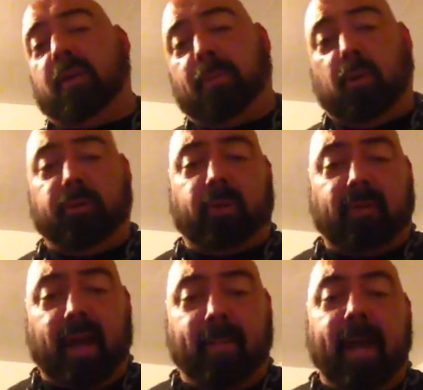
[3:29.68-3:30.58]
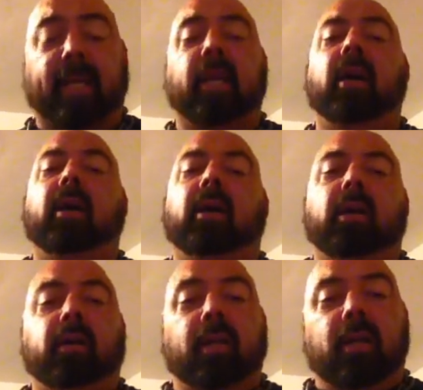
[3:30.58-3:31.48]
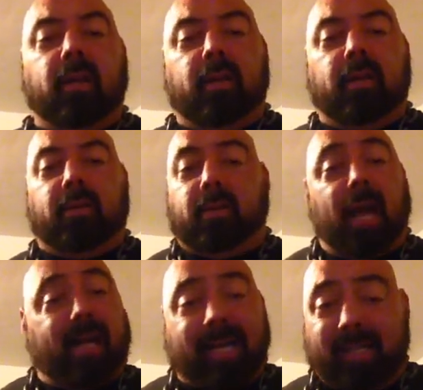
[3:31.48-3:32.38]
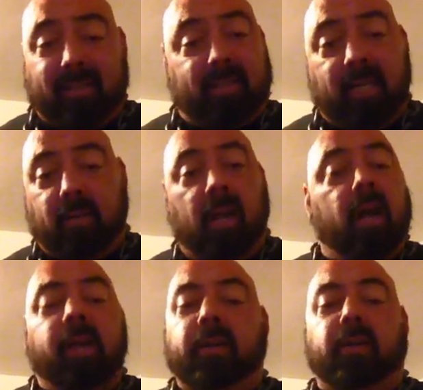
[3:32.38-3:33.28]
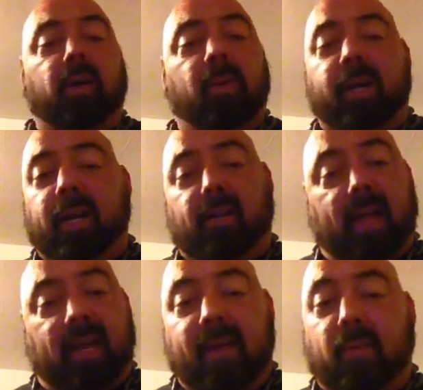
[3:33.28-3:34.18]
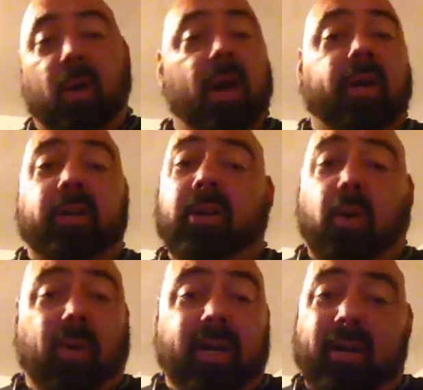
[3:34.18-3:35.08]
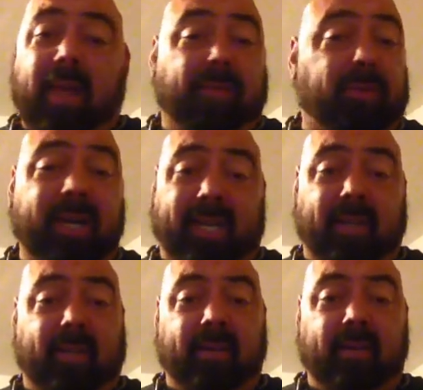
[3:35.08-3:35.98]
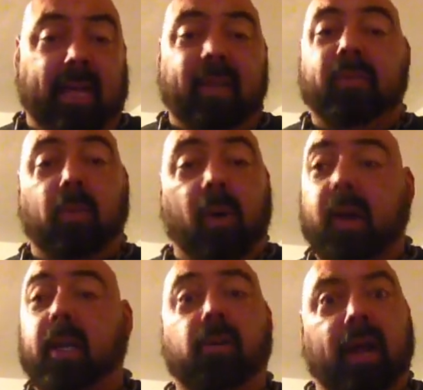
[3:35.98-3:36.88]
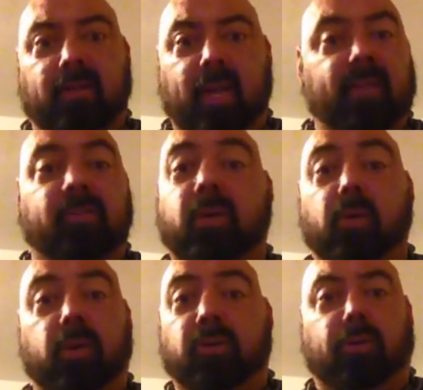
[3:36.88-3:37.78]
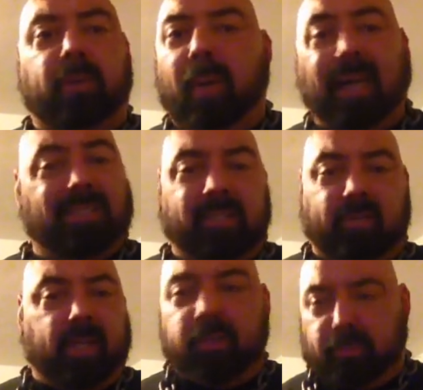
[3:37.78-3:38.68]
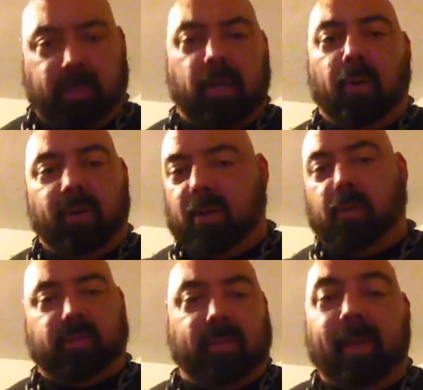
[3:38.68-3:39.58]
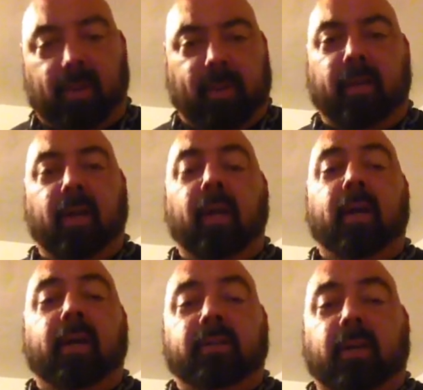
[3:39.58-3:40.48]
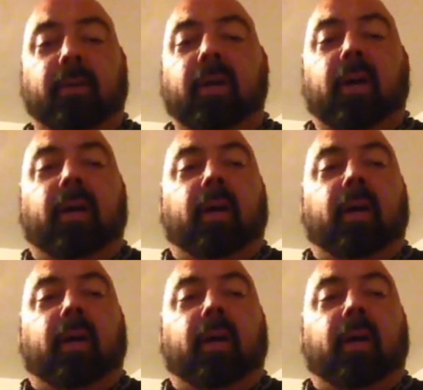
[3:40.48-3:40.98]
If he pulls with a round back, you're not Constantino. You're nowhere near that level. You're nowhere near that freak. And if you are, congratulations. Go. You shouldn't be watching this video. You should be going and doing something anyway. So